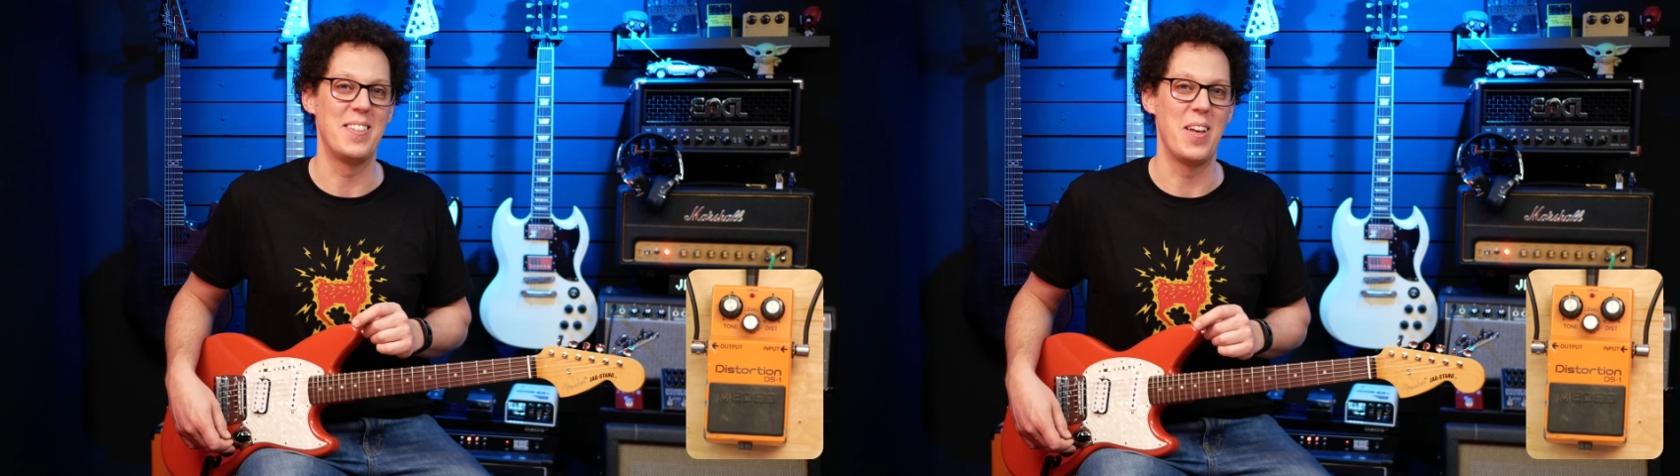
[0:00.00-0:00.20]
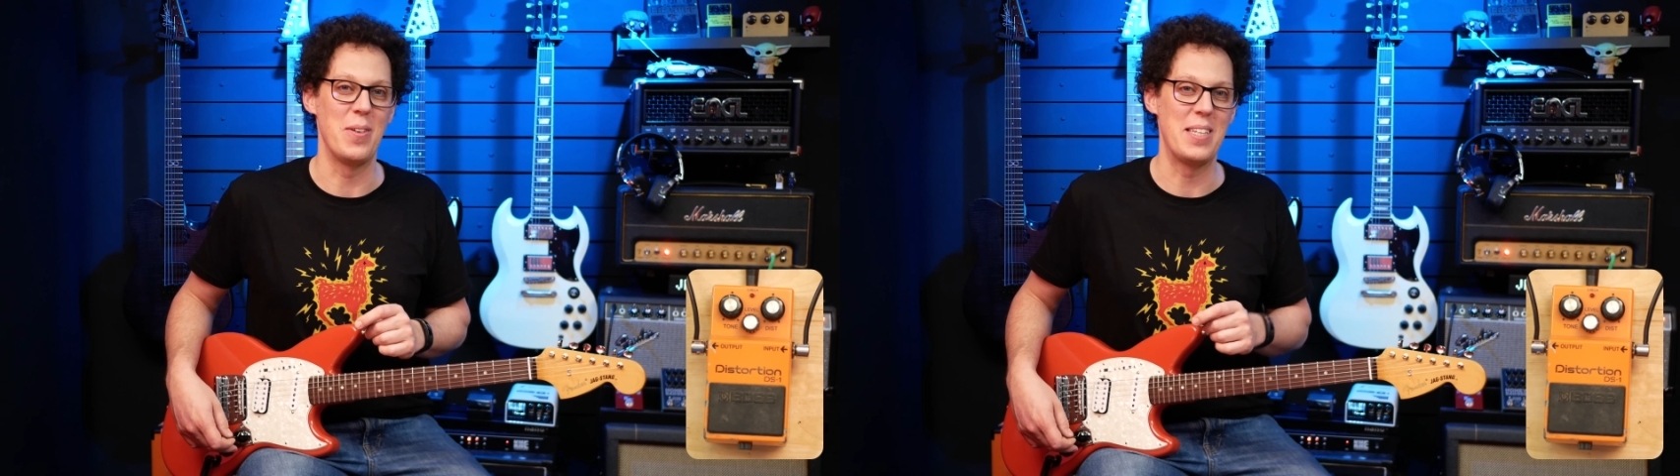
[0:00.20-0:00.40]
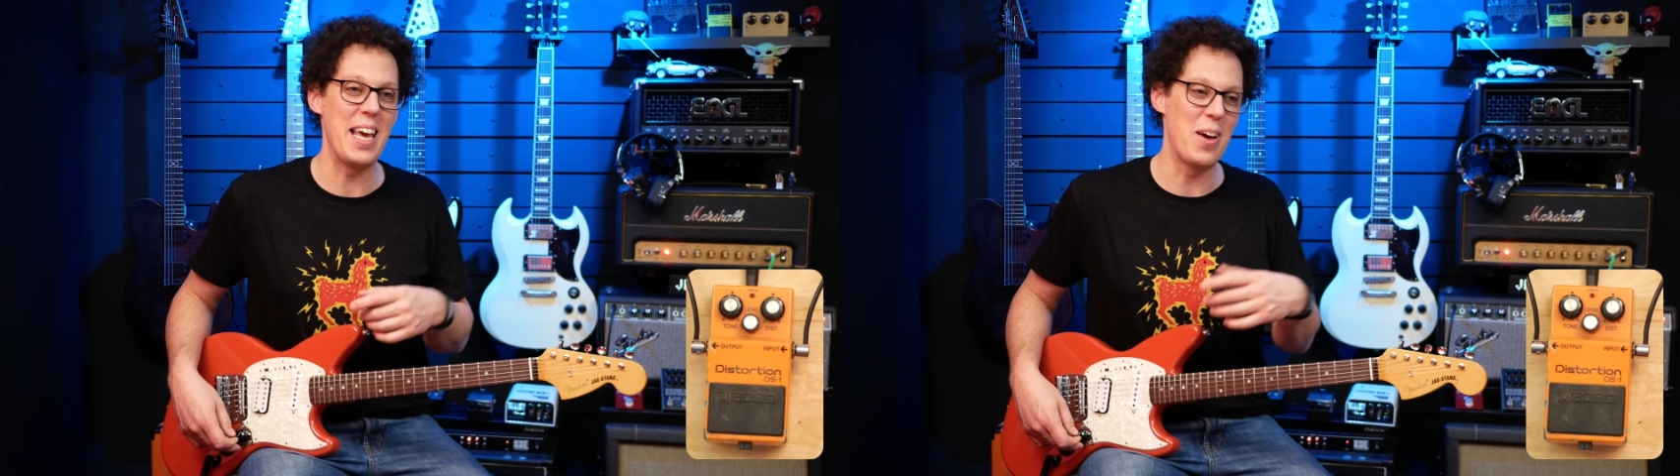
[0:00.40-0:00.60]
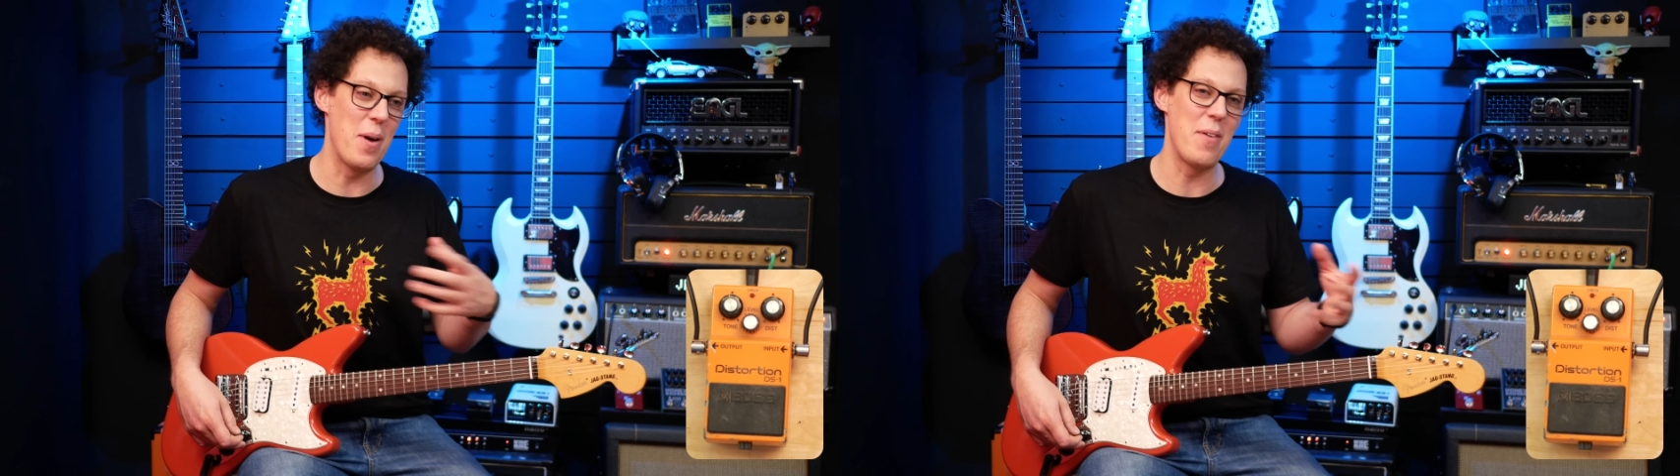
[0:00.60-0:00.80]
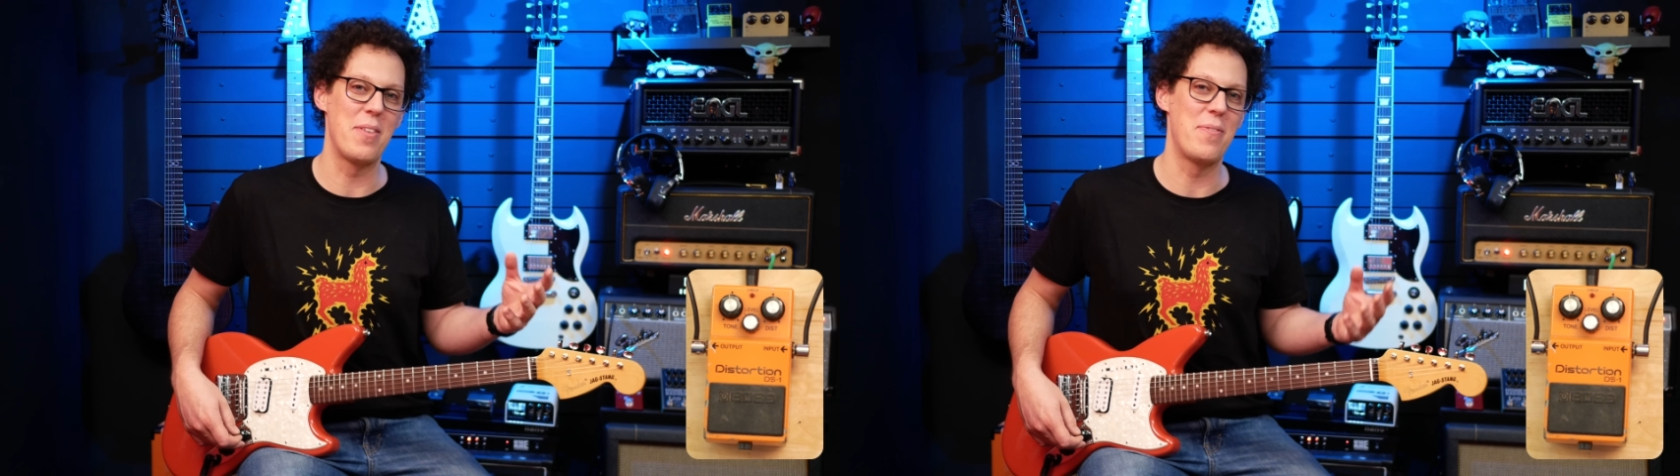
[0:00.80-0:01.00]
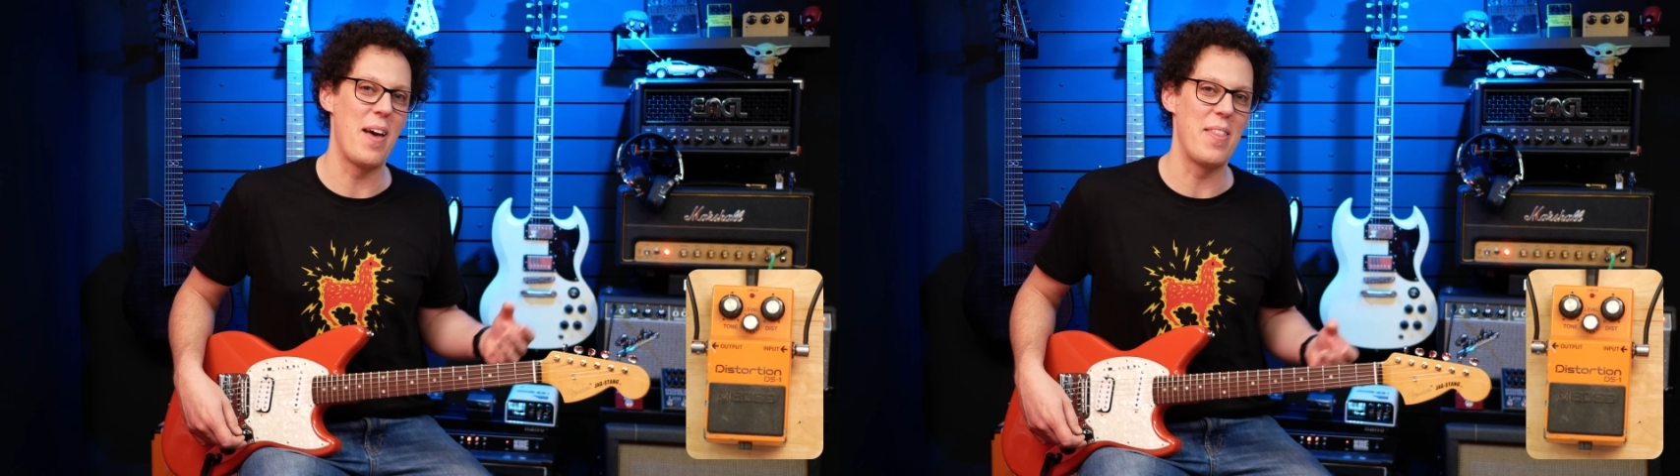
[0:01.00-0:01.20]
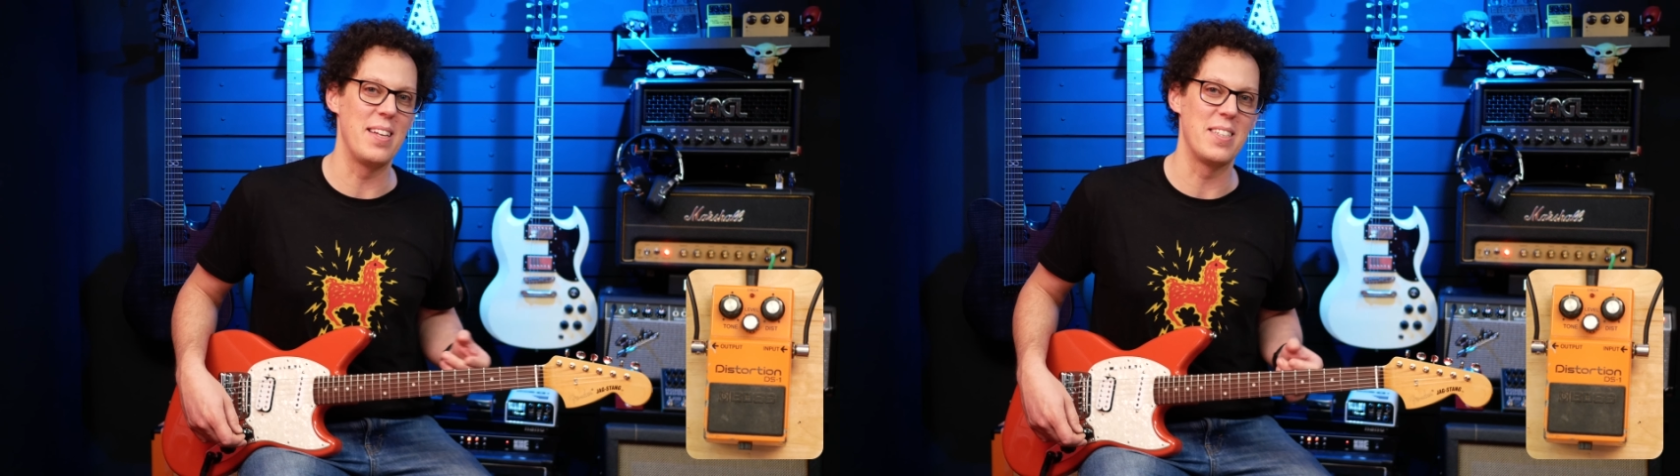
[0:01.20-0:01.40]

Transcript: So take away from the fact that